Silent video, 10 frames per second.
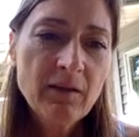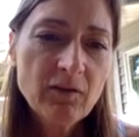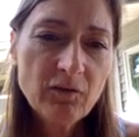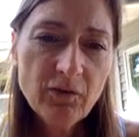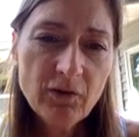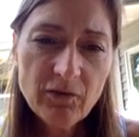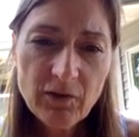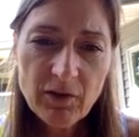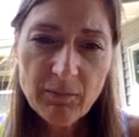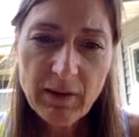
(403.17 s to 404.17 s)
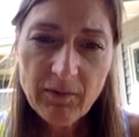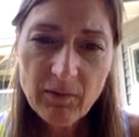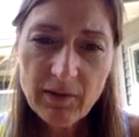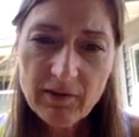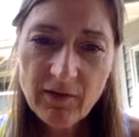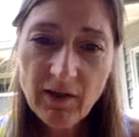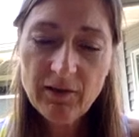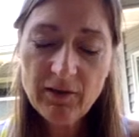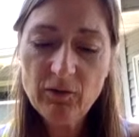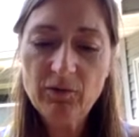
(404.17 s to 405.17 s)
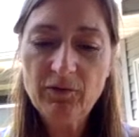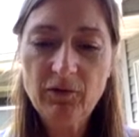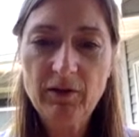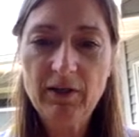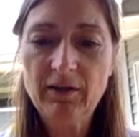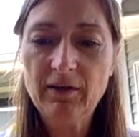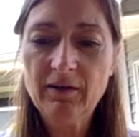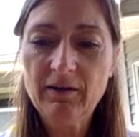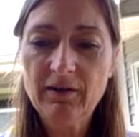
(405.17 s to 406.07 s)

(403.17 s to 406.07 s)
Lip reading: So first of all, you might want to tell the user here,